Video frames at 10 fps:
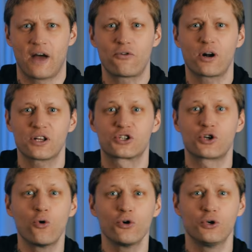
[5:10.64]
Everyone is
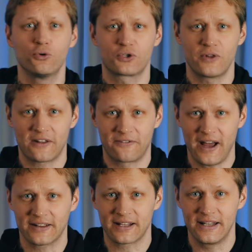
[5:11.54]
so used to that
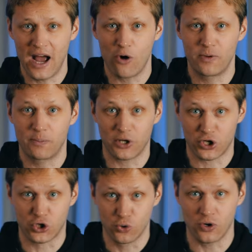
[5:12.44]
fact that now people are
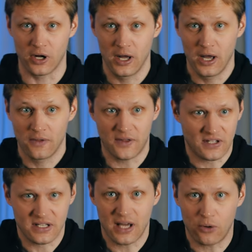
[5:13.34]
sure that
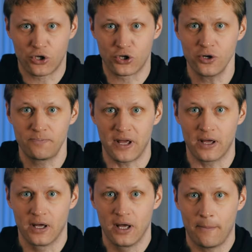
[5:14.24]
this is how it should
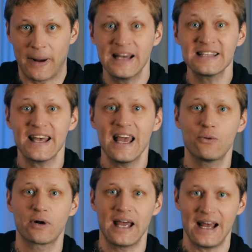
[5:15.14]
be, but has
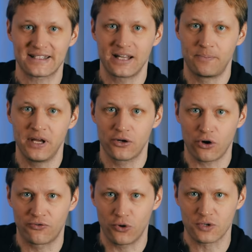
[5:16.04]
anyone asked an opinion
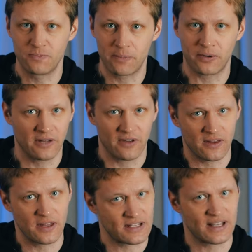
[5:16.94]
of those people living
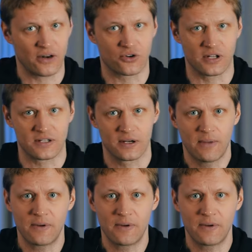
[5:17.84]
in these countries?